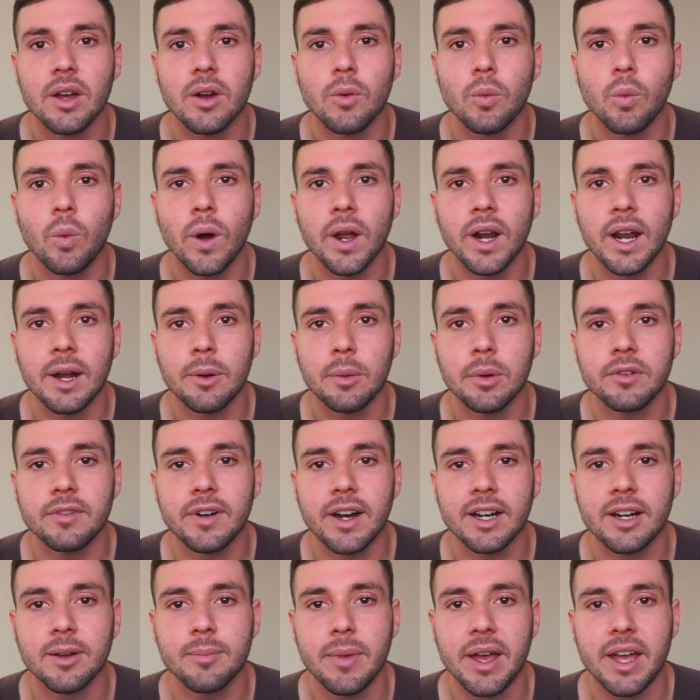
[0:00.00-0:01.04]
what I would
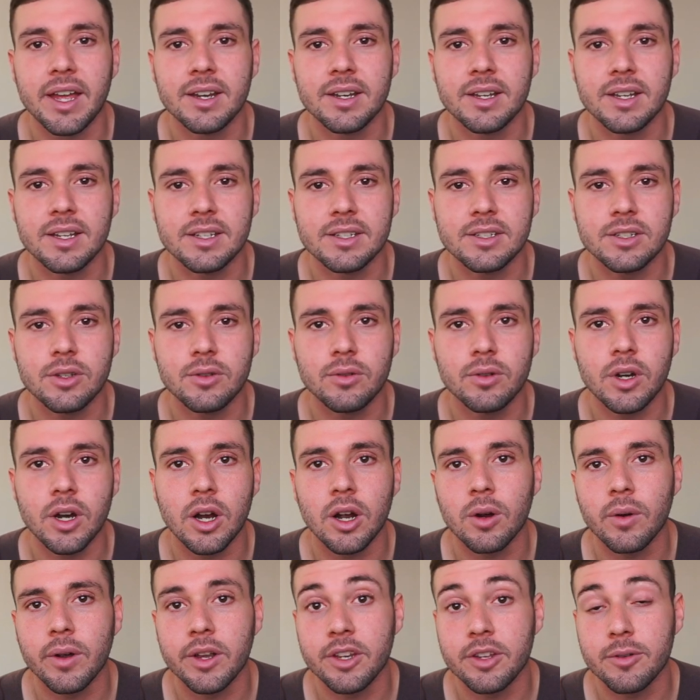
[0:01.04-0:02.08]
recommend is you
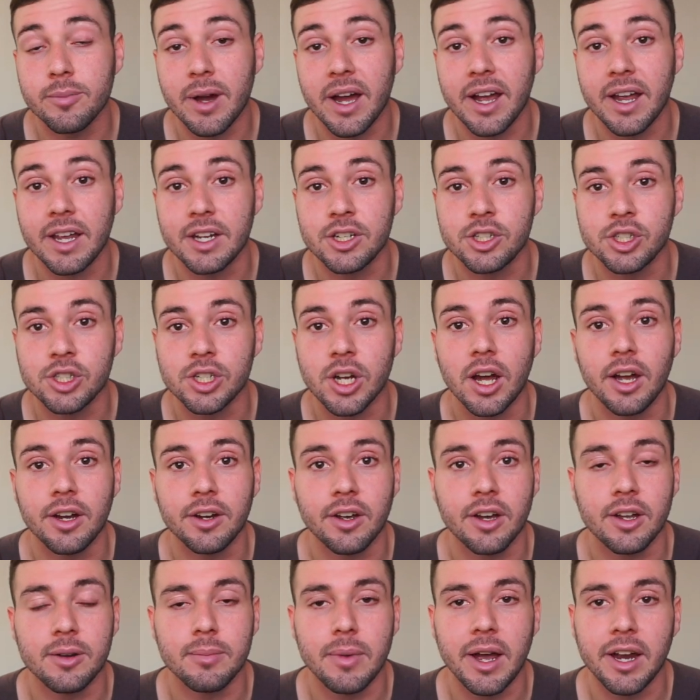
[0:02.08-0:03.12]
go and you buy a
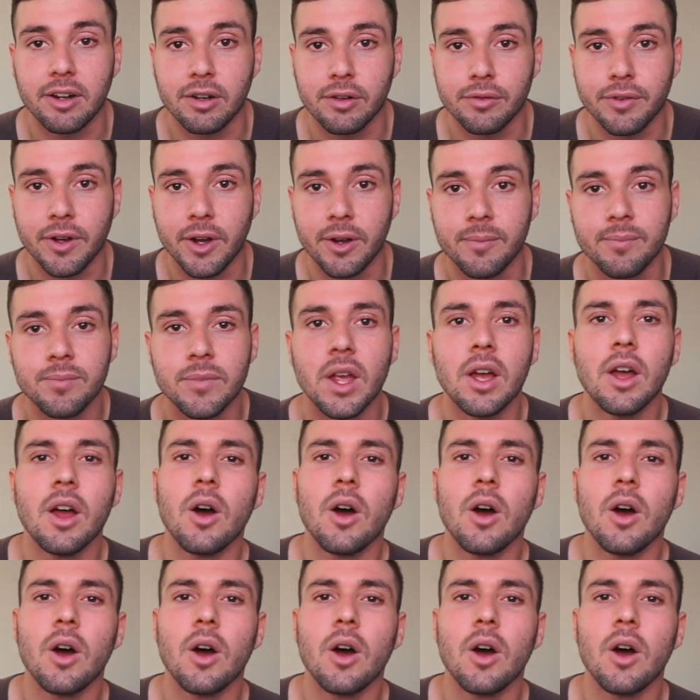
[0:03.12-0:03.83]
shotgun microphone.